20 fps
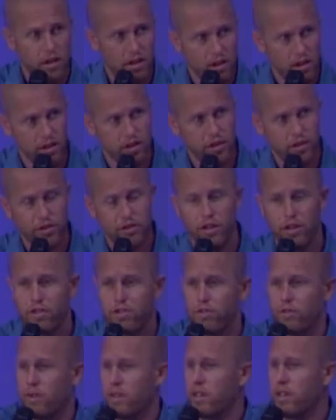a lot of
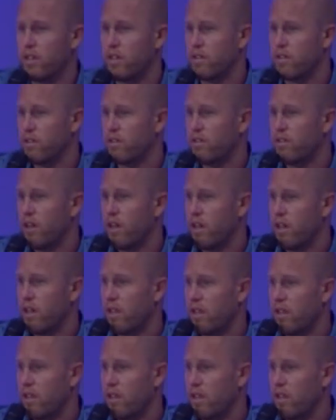discussion with the elders
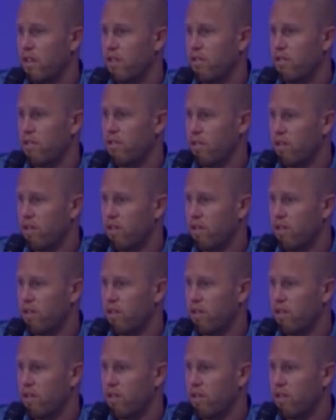that God said,